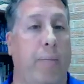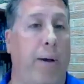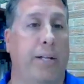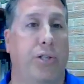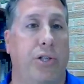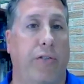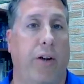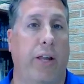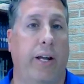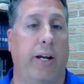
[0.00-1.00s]
I'm Pastor Jeff
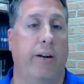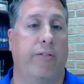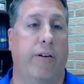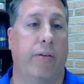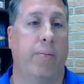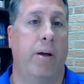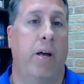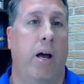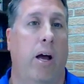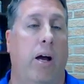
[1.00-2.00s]
Elliott here from
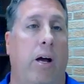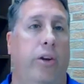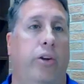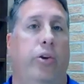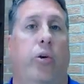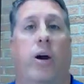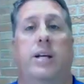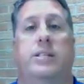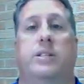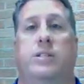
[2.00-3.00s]
uh, New
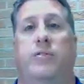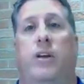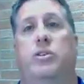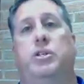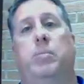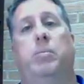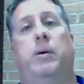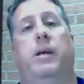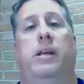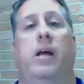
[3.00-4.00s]
Horizons Fellowship
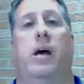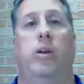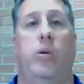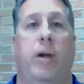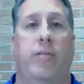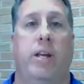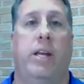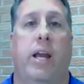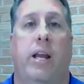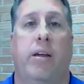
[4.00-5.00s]
in uh, New Haven,
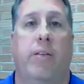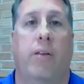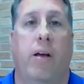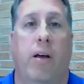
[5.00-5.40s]
Indiana.